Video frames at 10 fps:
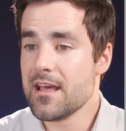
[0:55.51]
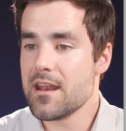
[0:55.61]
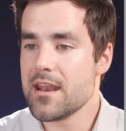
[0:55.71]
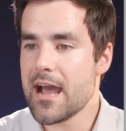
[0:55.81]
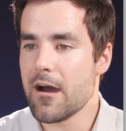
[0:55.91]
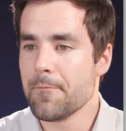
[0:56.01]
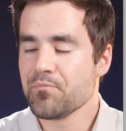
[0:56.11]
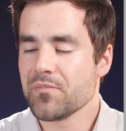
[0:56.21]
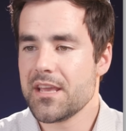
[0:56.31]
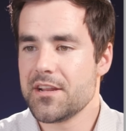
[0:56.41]
now
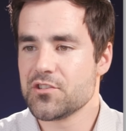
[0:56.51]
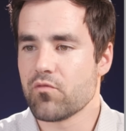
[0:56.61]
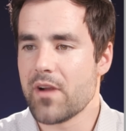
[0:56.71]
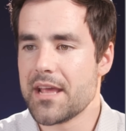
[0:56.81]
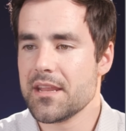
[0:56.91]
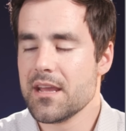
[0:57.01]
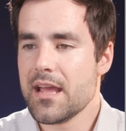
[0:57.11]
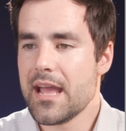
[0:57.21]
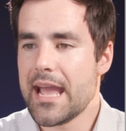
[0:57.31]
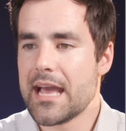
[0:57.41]
it is red
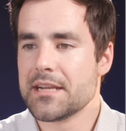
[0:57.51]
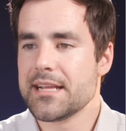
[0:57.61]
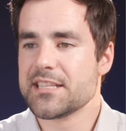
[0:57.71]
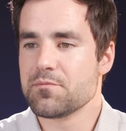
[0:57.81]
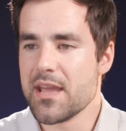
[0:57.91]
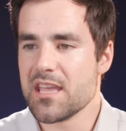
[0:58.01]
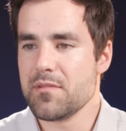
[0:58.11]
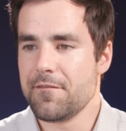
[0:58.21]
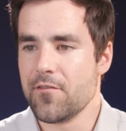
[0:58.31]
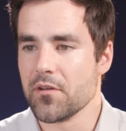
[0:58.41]
and it's making
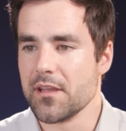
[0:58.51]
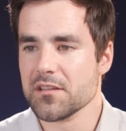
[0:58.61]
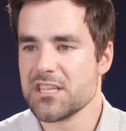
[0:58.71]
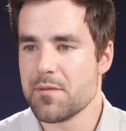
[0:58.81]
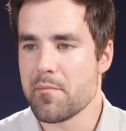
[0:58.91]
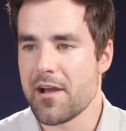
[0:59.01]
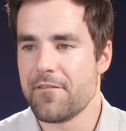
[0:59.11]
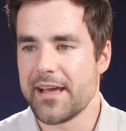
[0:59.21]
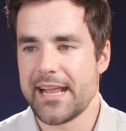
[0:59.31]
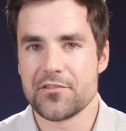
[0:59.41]
me feel guilty about my
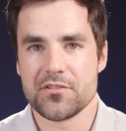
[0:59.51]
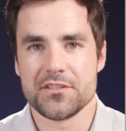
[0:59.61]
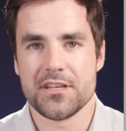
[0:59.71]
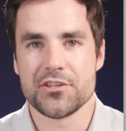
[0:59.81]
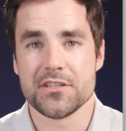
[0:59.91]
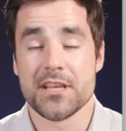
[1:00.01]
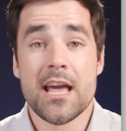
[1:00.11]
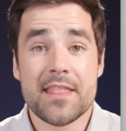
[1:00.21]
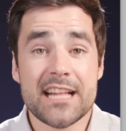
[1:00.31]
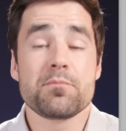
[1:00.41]
financial decisions. That's